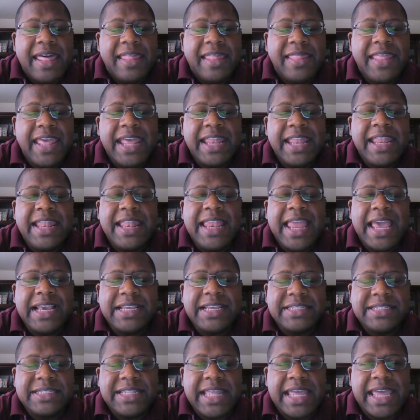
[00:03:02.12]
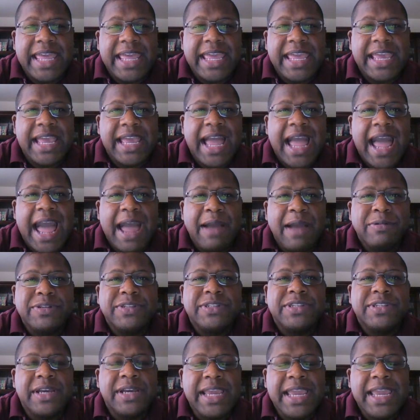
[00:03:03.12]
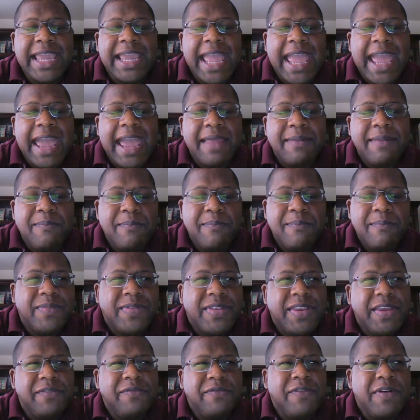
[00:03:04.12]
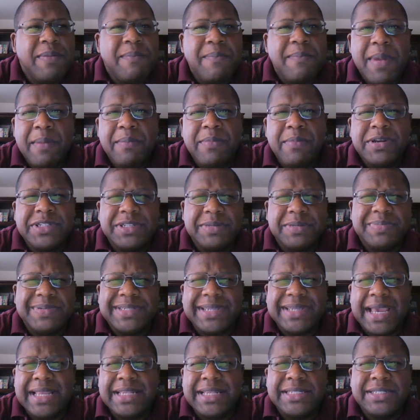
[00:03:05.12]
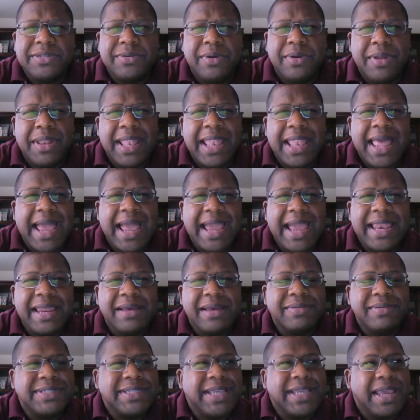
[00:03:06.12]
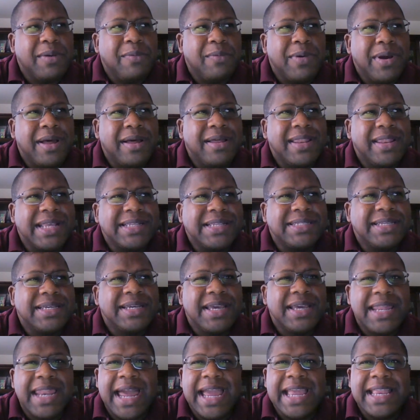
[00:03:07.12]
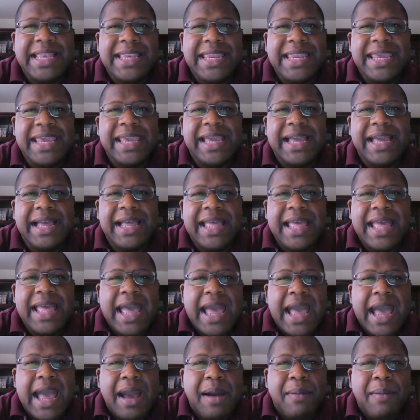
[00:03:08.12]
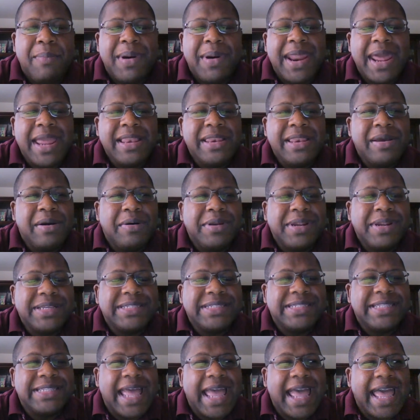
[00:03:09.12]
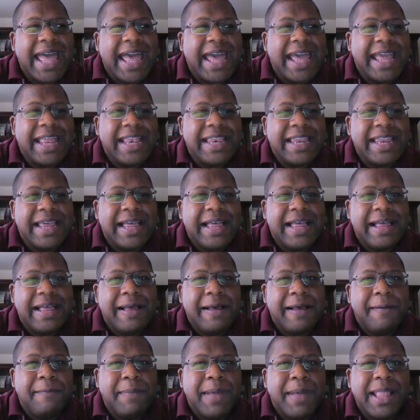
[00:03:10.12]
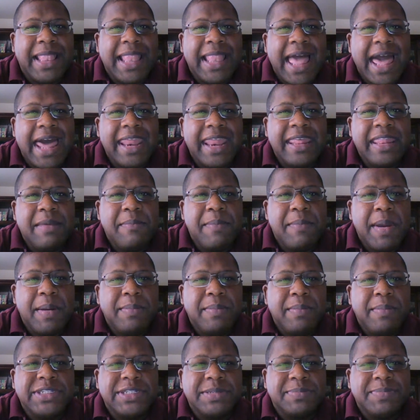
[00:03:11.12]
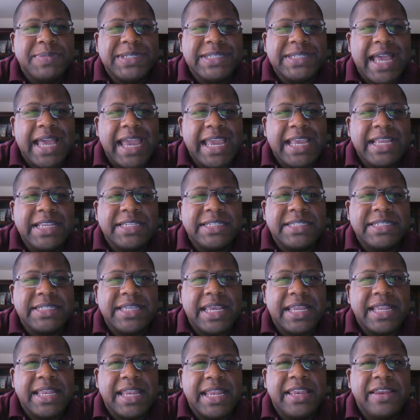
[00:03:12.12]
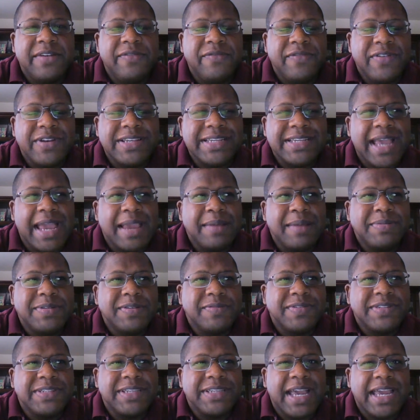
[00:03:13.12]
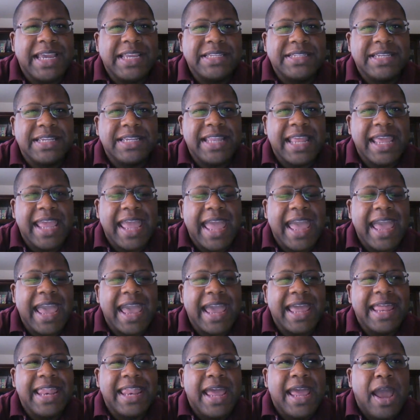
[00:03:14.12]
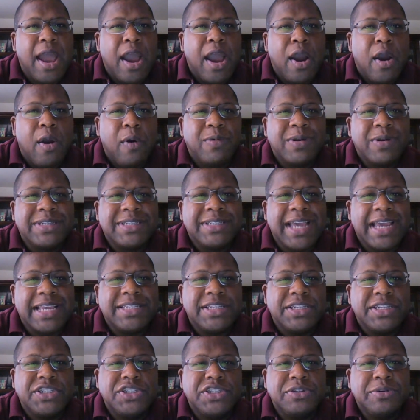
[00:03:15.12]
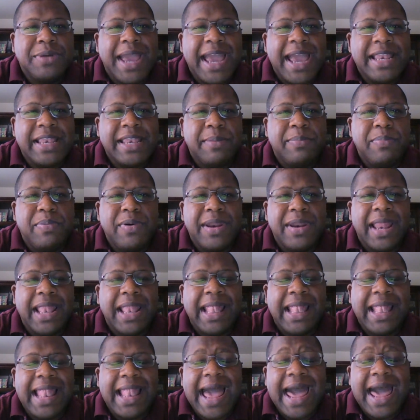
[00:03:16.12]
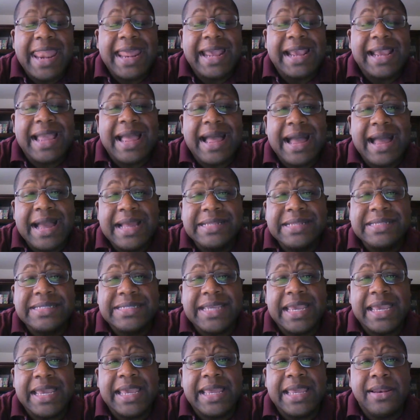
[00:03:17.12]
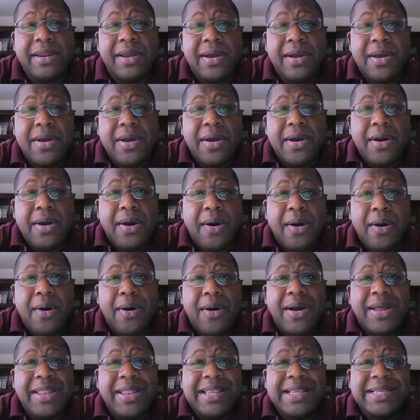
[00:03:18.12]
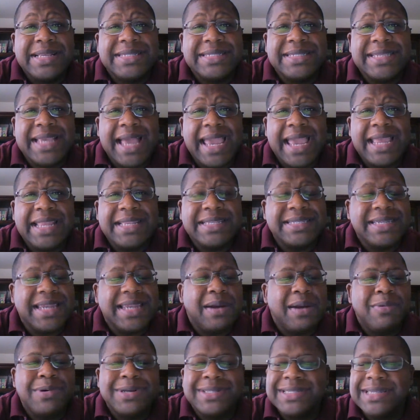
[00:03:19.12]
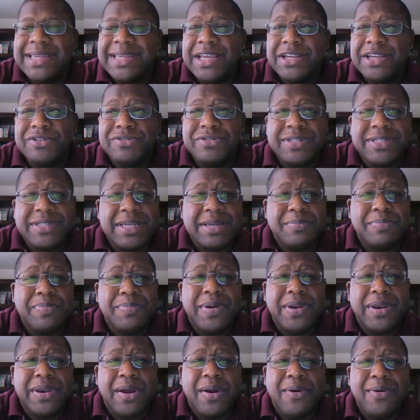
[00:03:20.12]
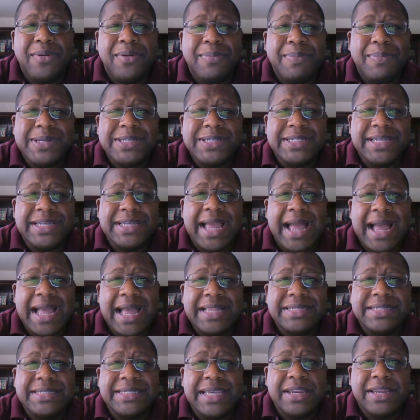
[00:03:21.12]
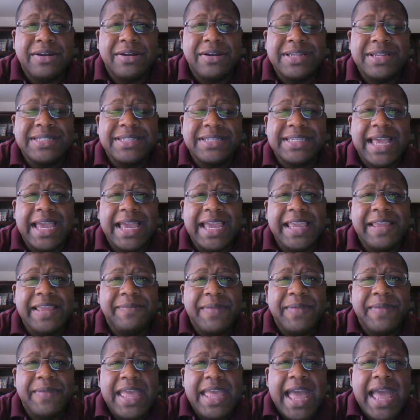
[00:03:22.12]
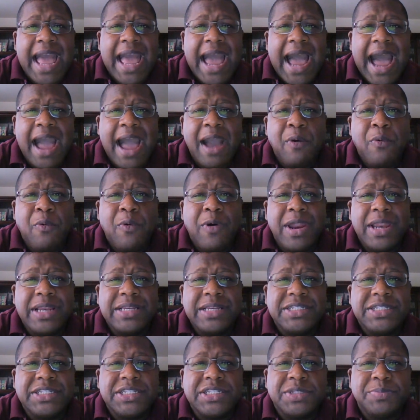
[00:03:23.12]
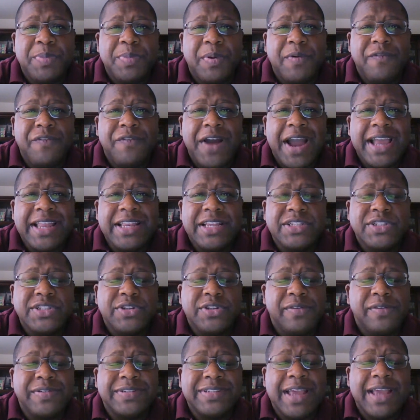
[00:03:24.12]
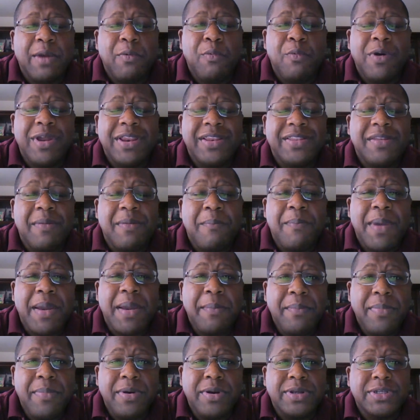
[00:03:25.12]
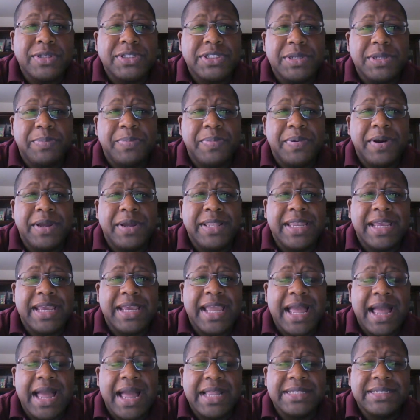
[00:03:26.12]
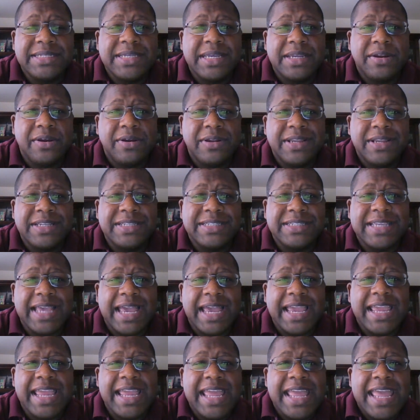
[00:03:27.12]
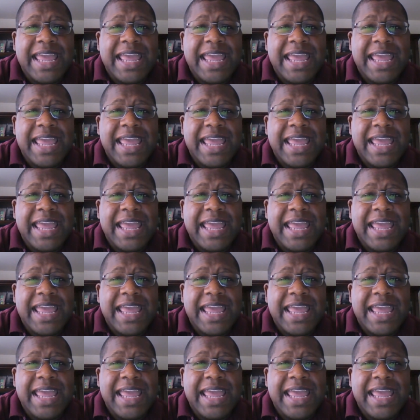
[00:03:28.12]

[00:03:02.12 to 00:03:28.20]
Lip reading: Then the next thing, I was looking at different membership sites online. I was saying, well, that's a good idea. But I noticed that a lot of the membership sites and the different types of sites that they had were sites that you had to put a lot of content on the sites. And I wasn't interested in putting a whole bunch of content on the site. I wanted to just provide the service. I wanted the members to put the content on the site.